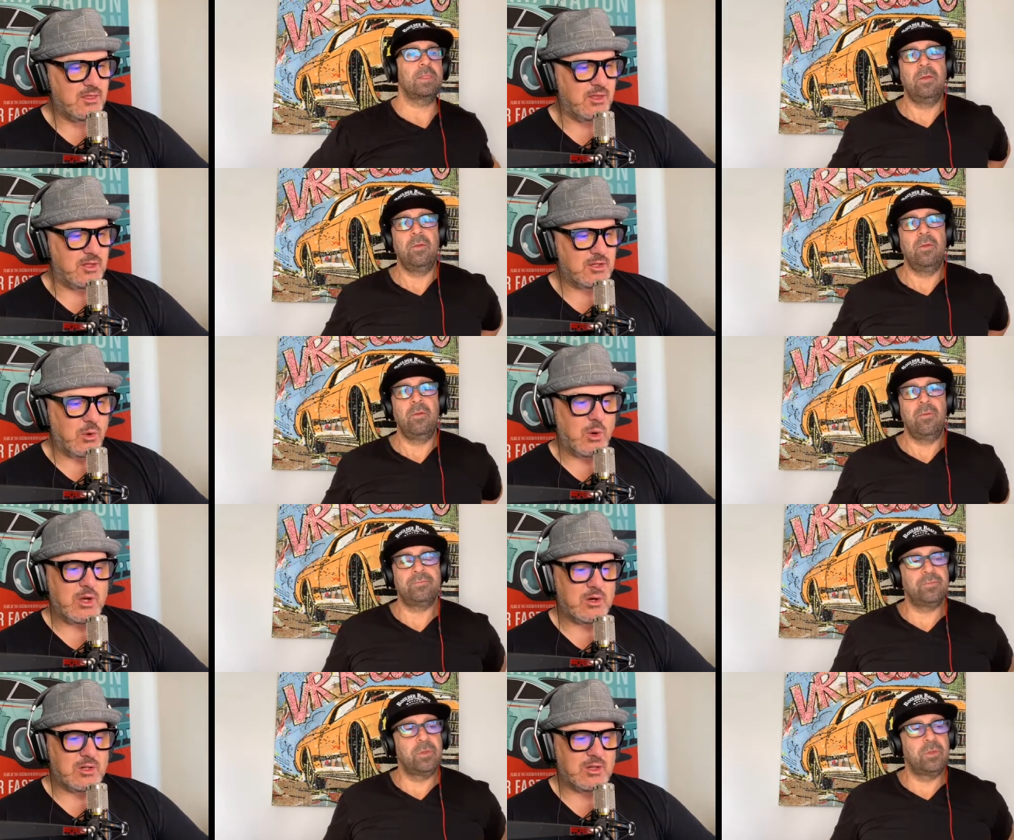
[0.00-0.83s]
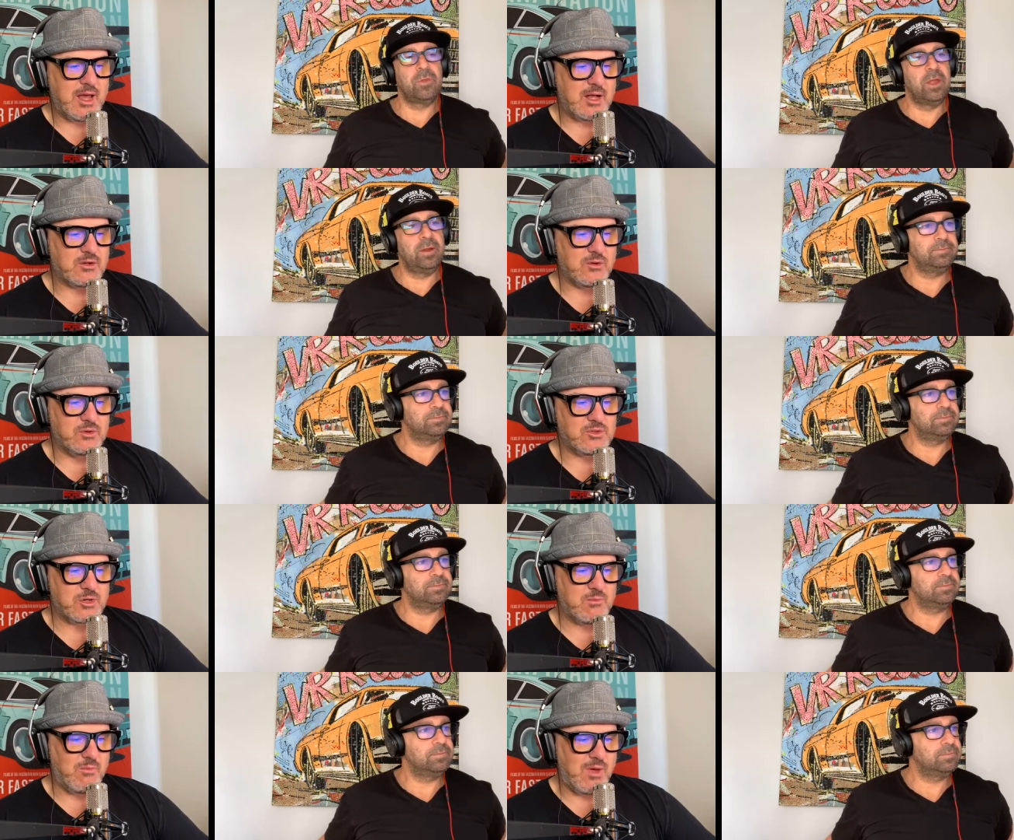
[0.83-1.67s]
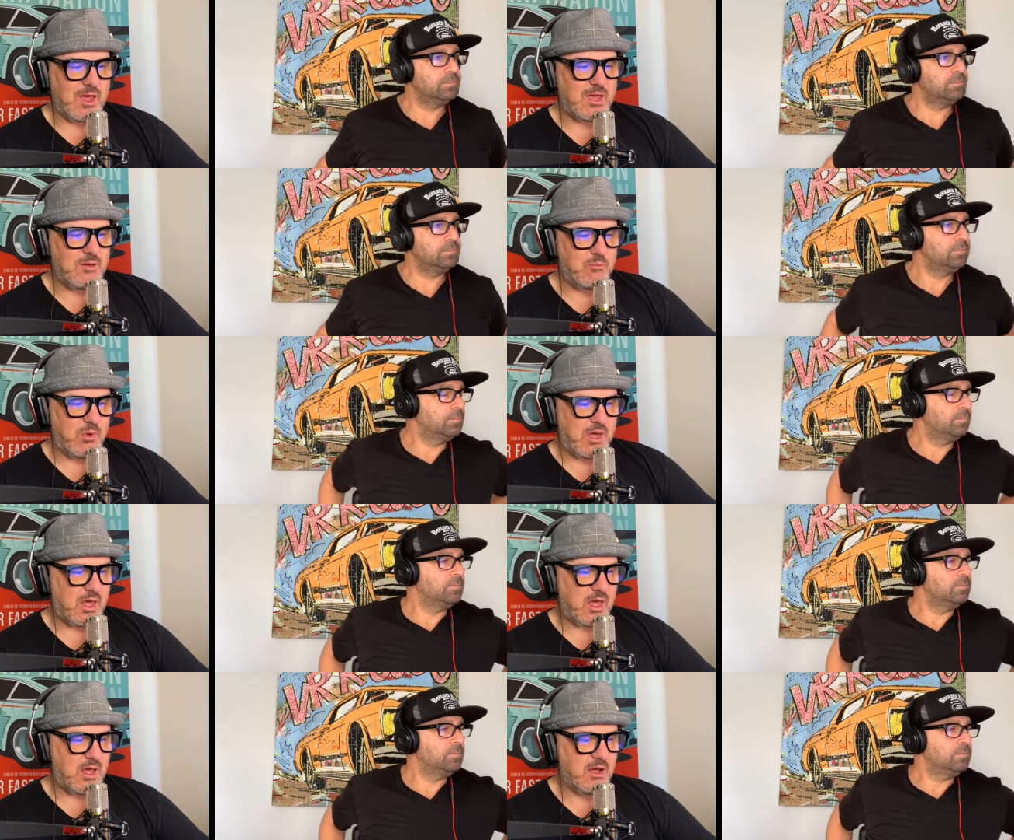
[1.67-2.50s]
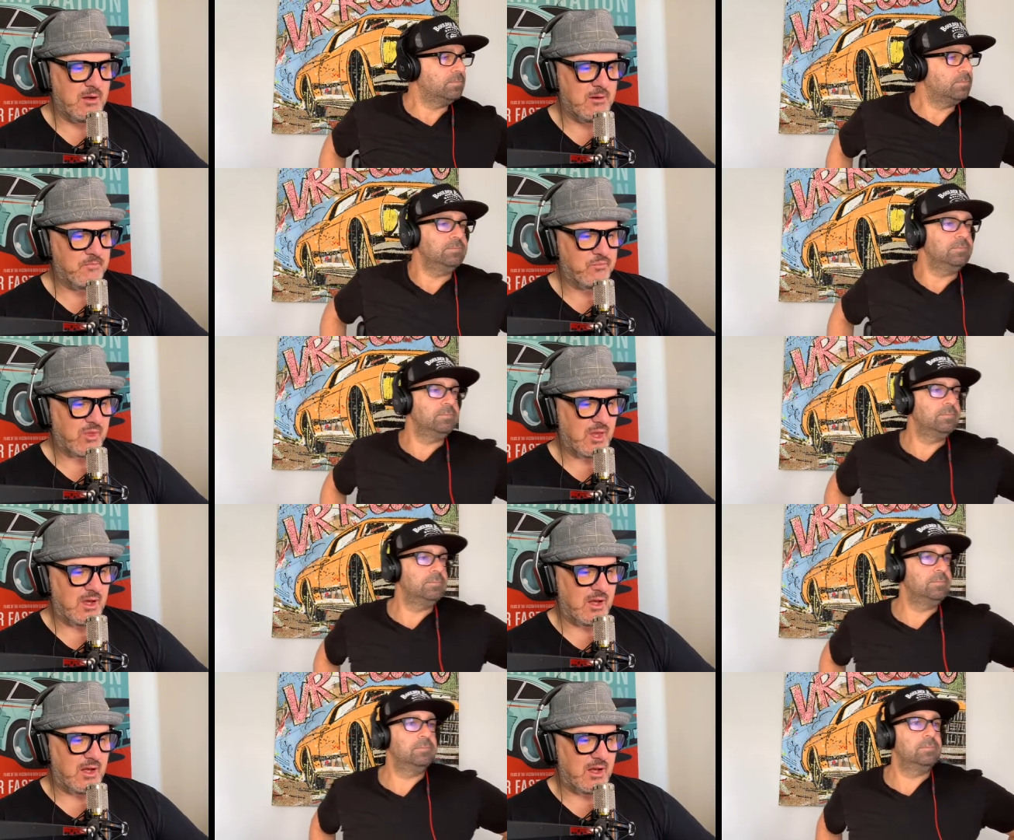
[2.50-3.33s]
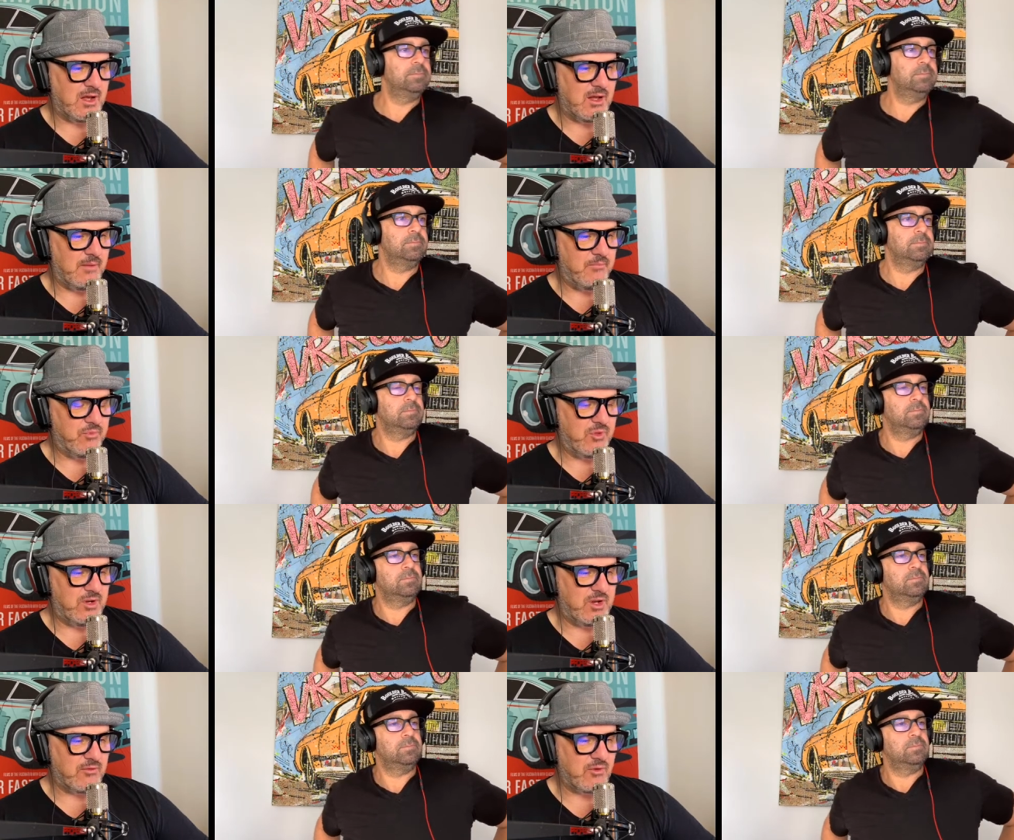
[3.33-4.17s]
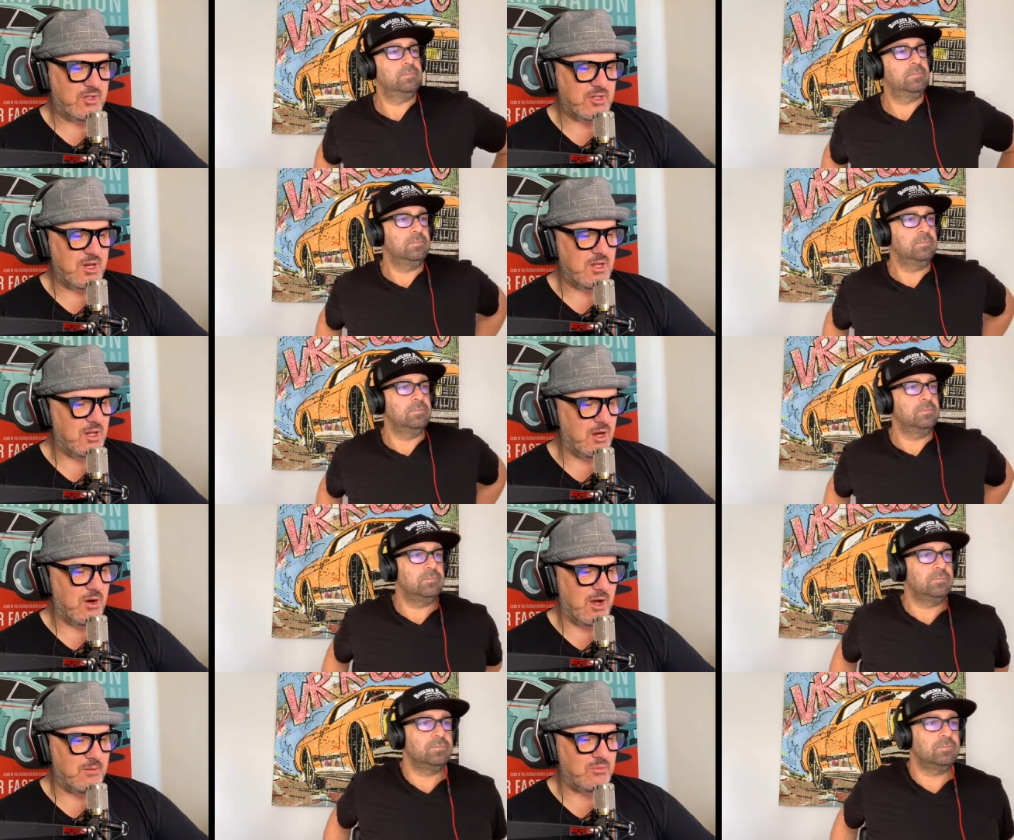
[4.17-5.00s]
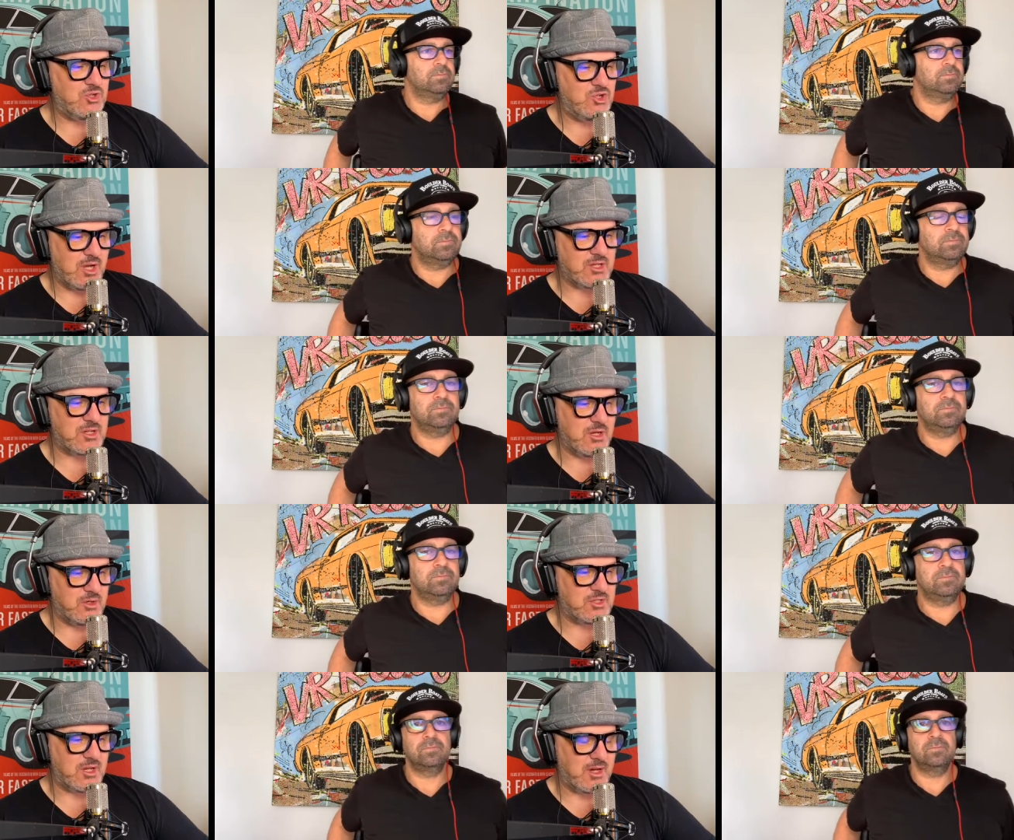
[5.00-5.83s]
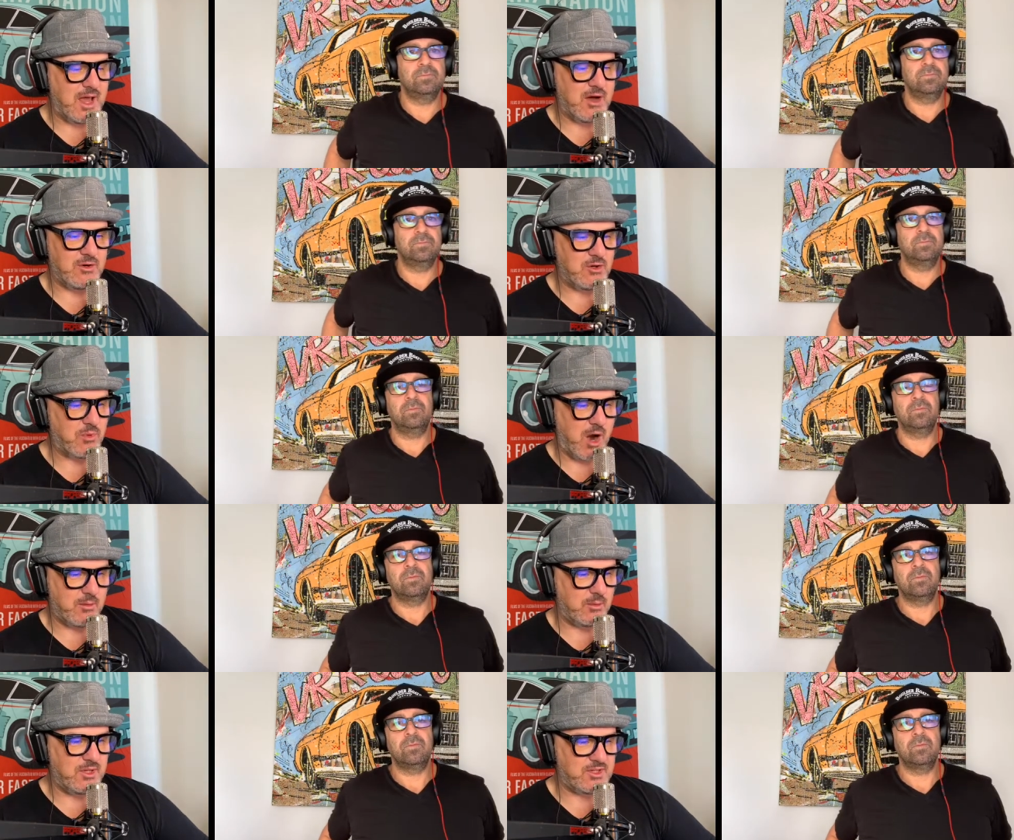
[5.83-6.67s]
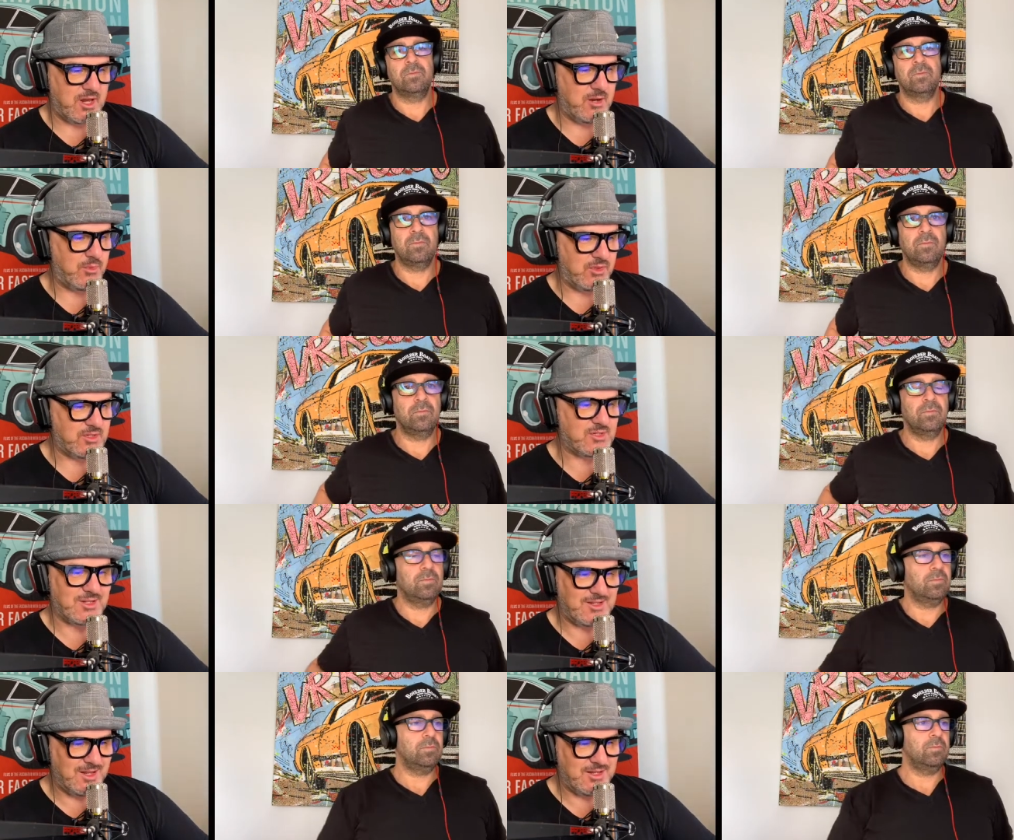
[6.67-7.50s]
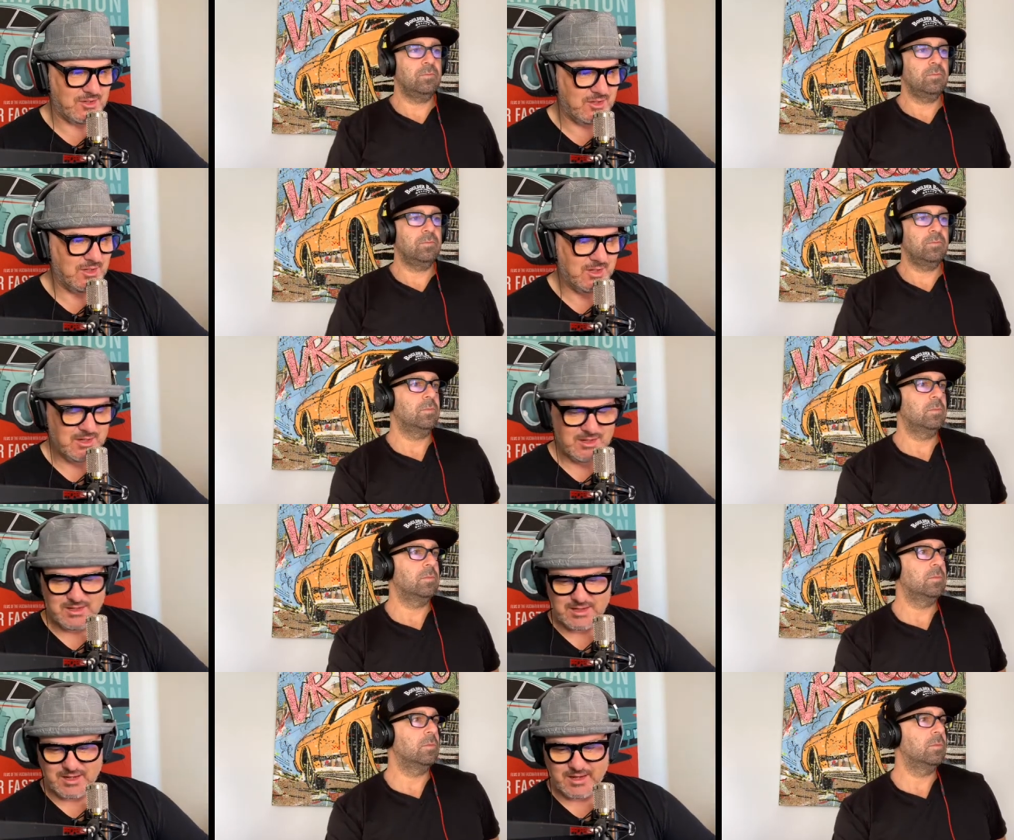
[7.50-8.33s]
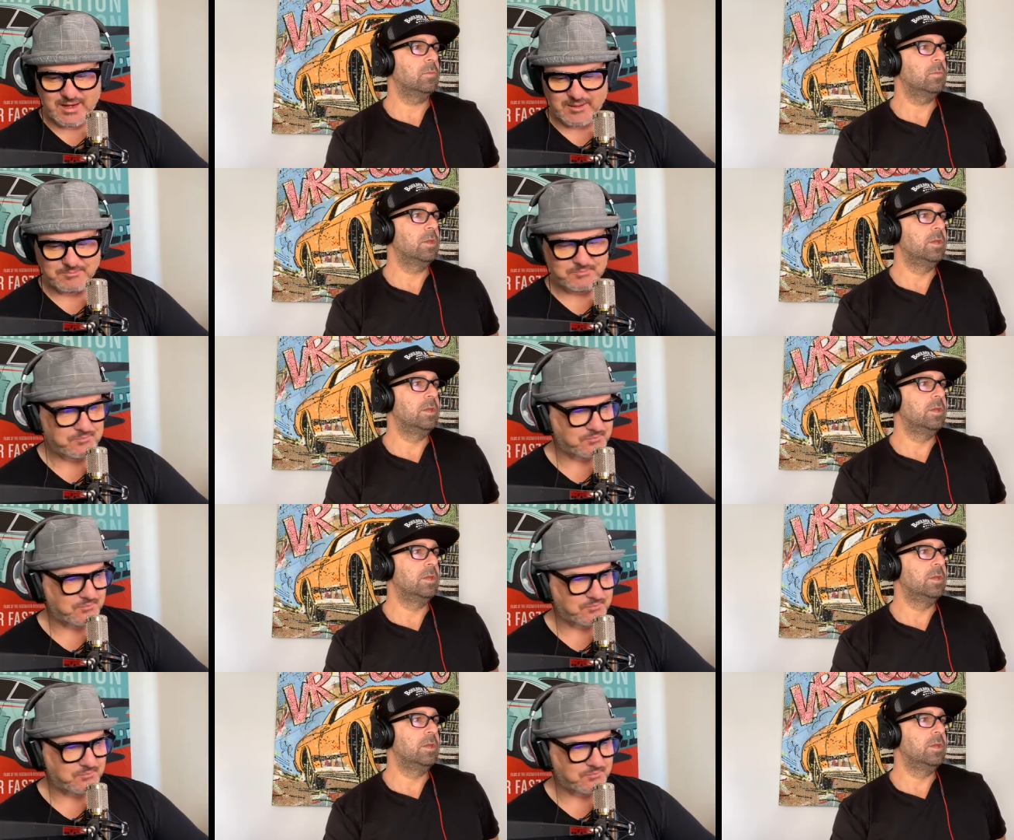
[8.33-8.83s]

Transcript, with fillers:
Speaker 1: The Toyota yeah. Land Cruiser may be um, the difference. And you know, I'm just noticing now, and you probably said it, but this is a diesel, um,